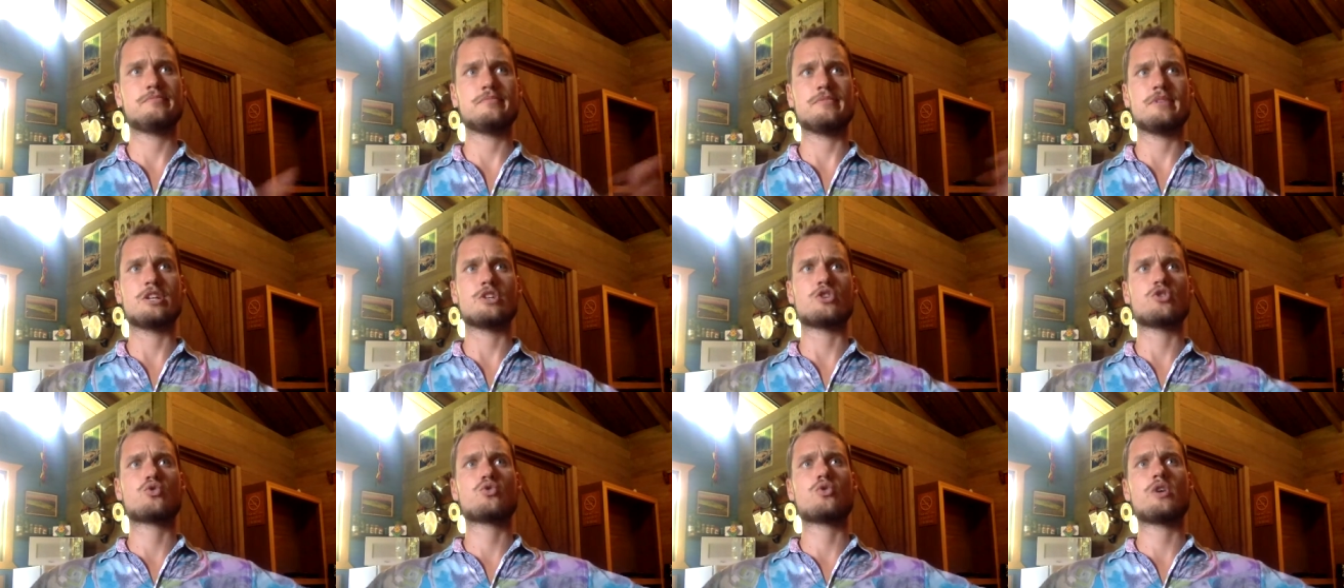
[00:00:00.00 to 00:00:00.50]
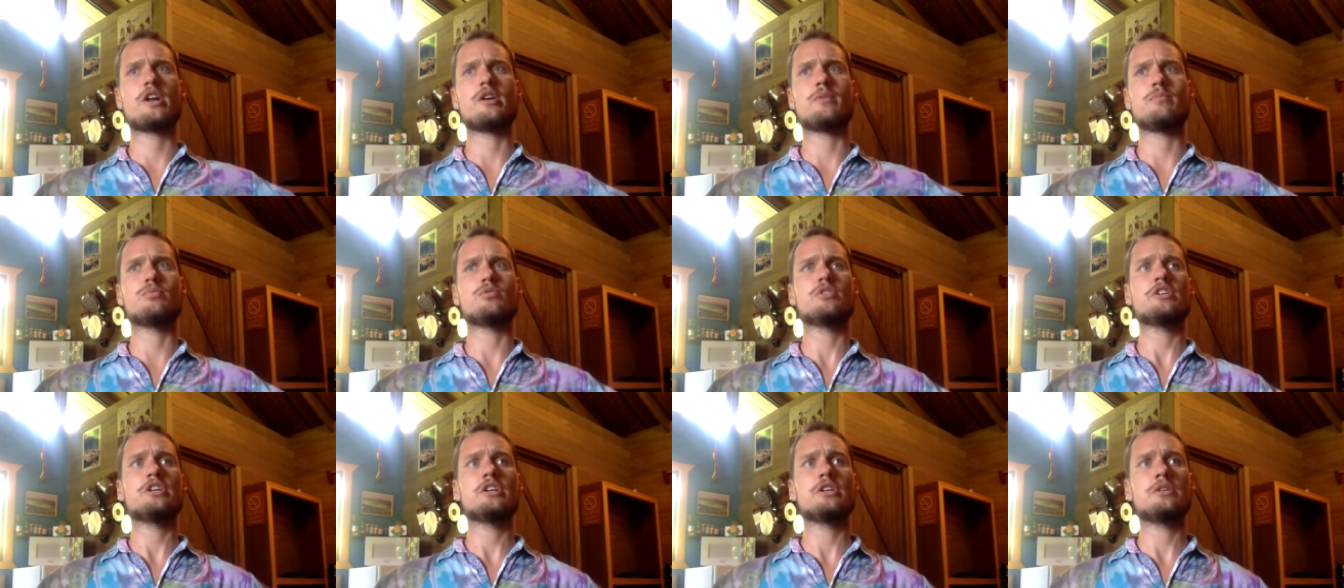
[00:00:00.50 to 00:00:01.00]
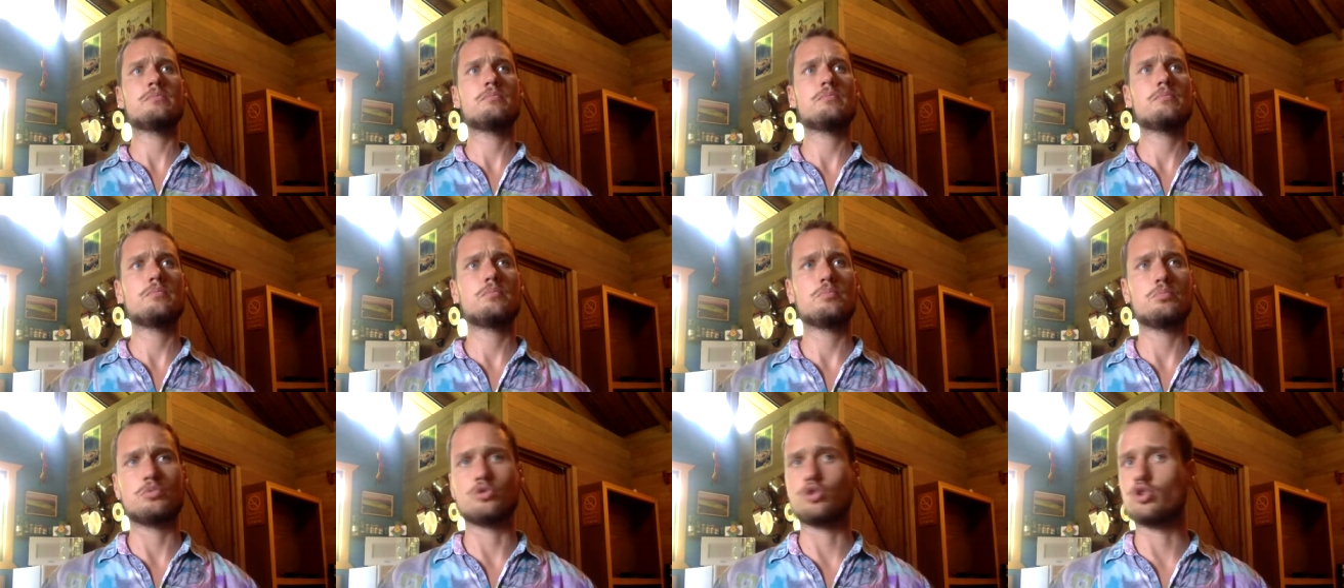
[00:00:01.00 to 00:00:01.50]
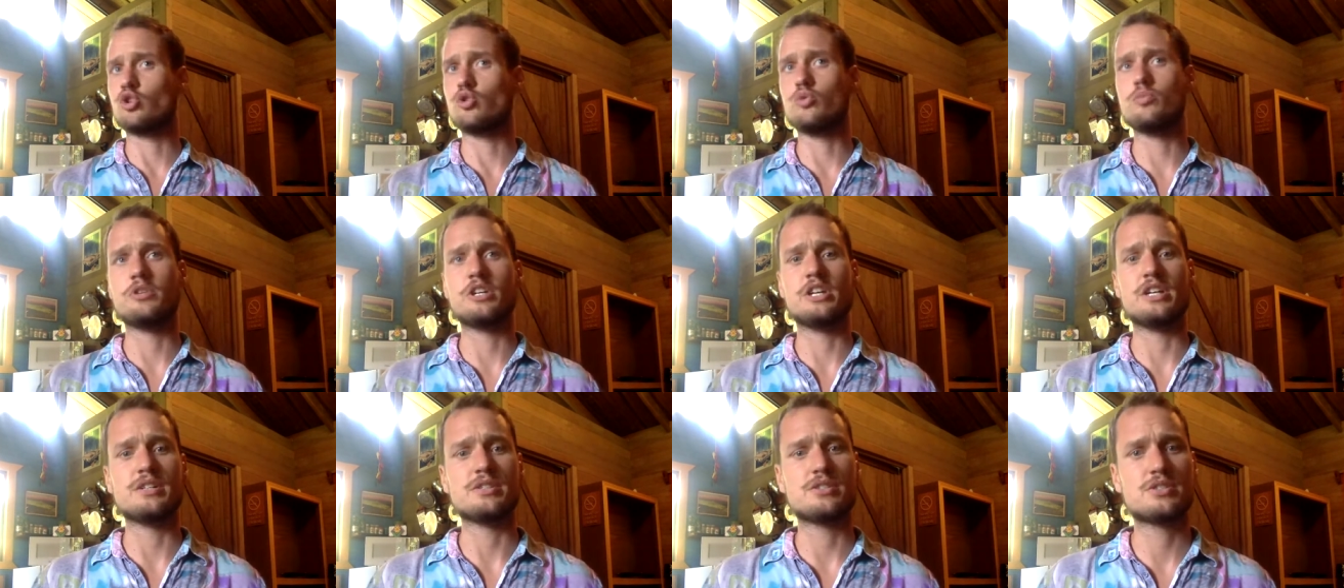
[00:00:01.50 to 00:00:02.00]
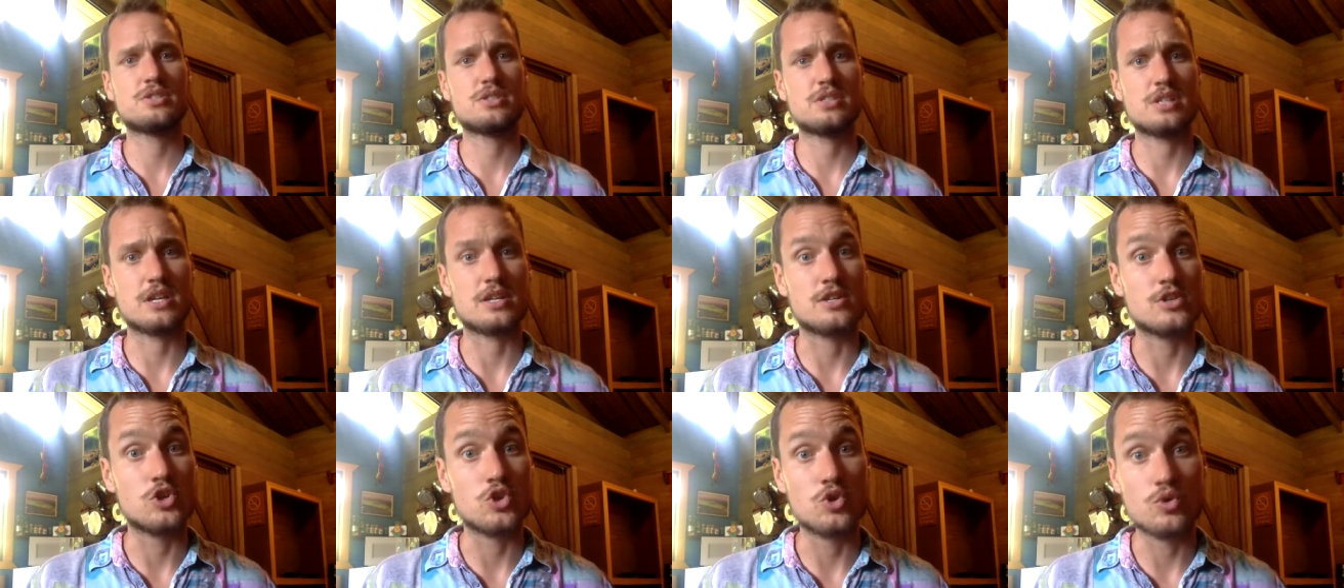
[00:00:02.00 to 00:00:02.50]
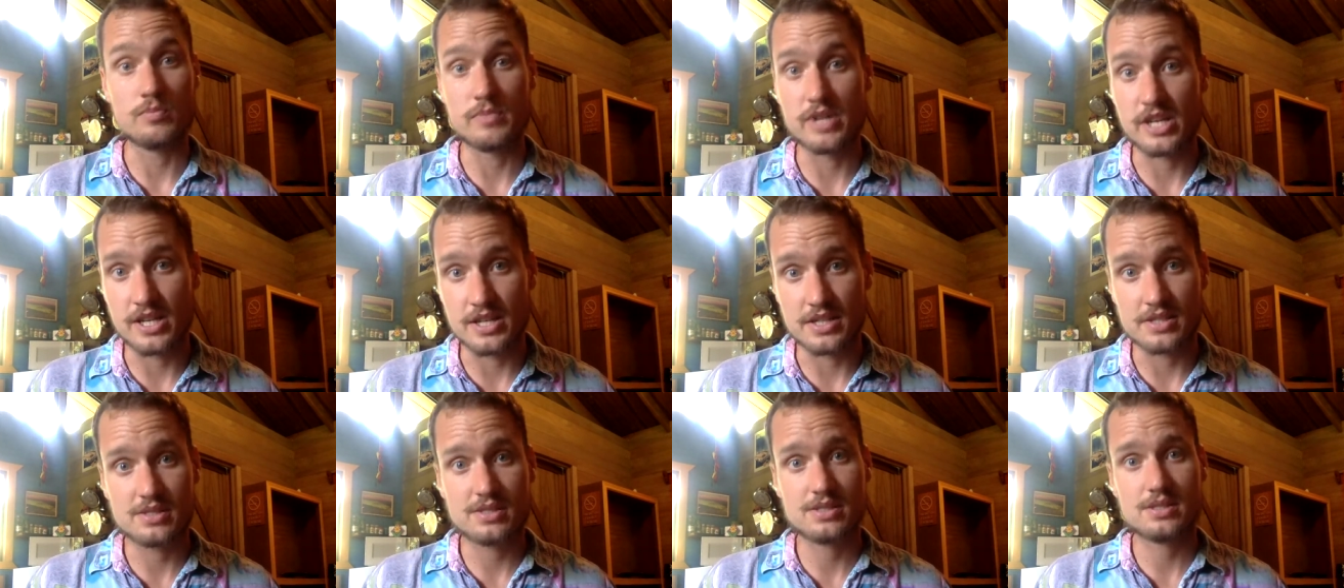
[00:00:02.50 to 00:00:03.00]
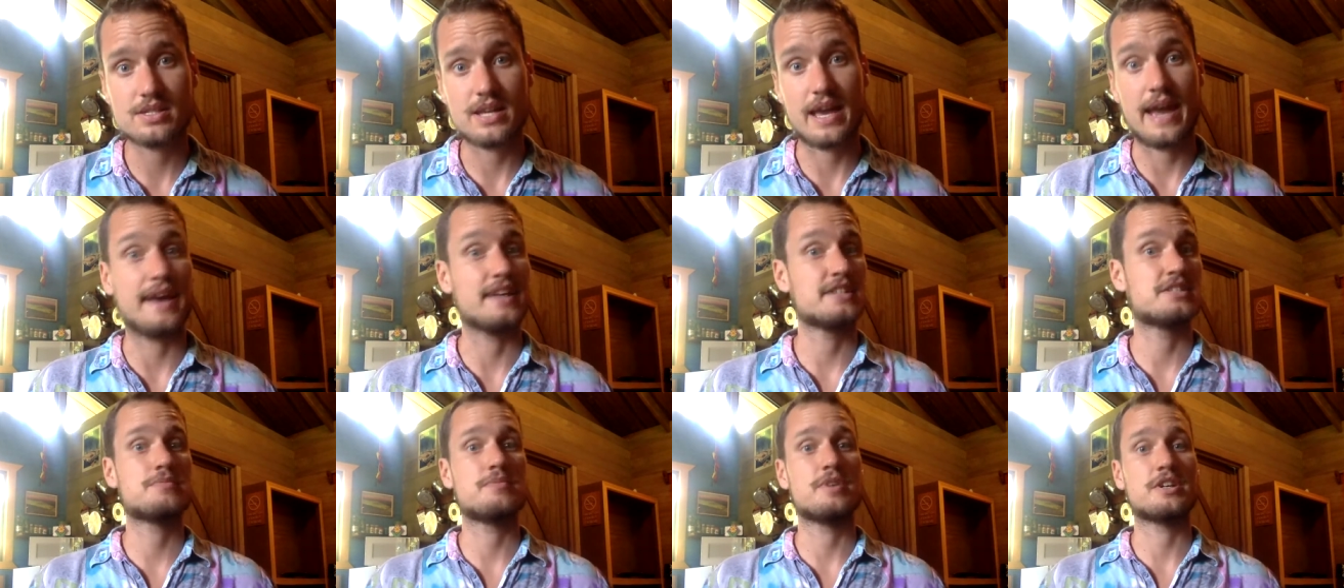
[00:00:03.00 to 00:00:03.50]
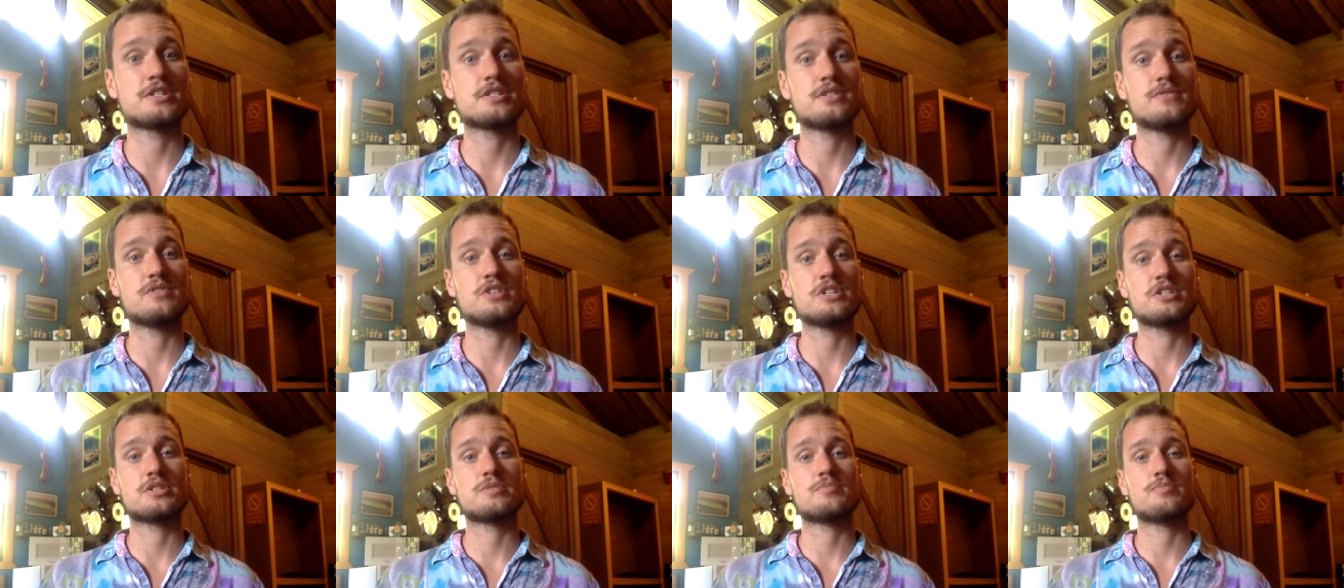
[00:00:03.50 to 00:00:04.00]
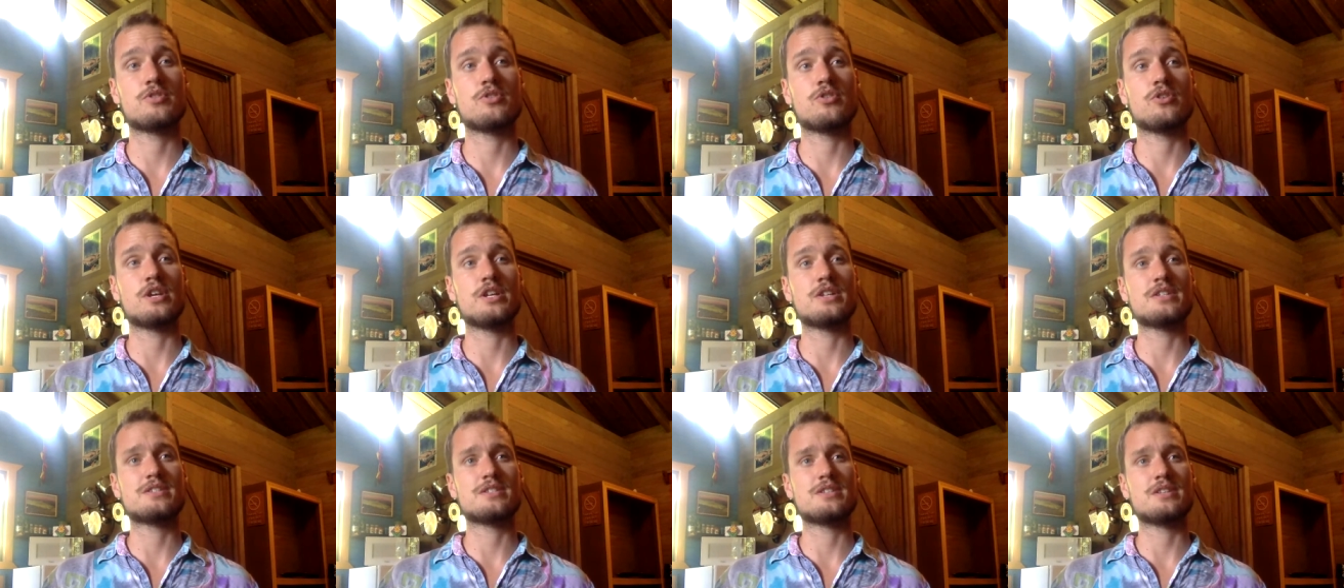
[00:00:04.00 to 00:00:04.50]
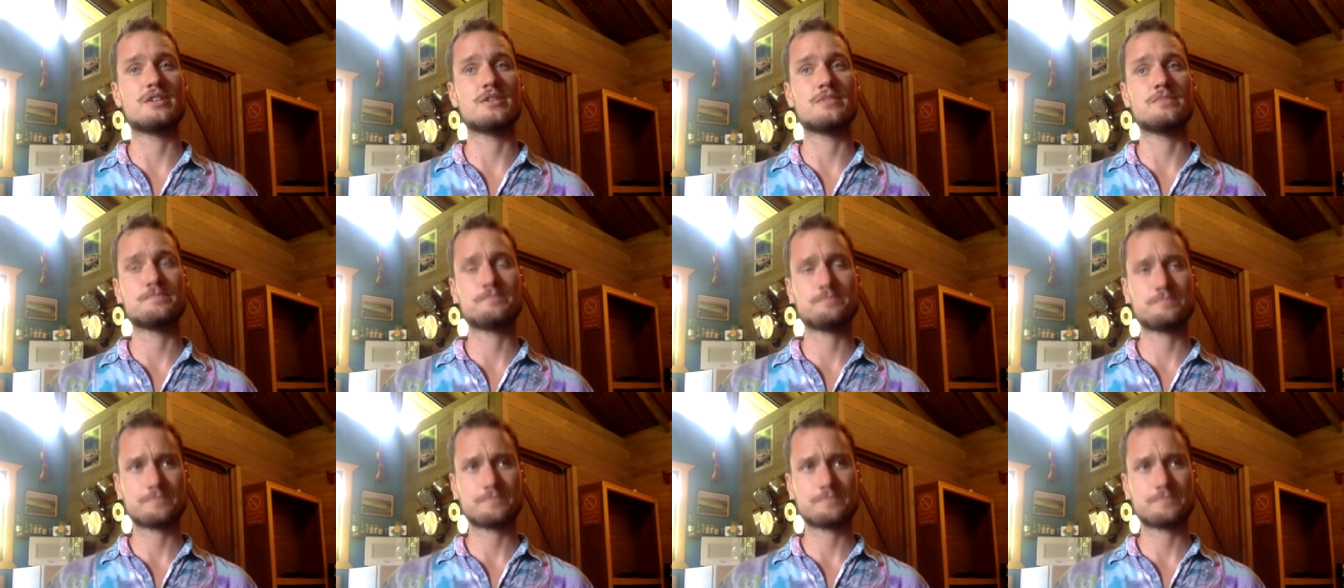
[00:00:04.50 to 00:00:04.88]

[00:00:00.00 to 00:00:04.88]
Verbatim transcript: incredibly luminous and numinous aspects of the experience, the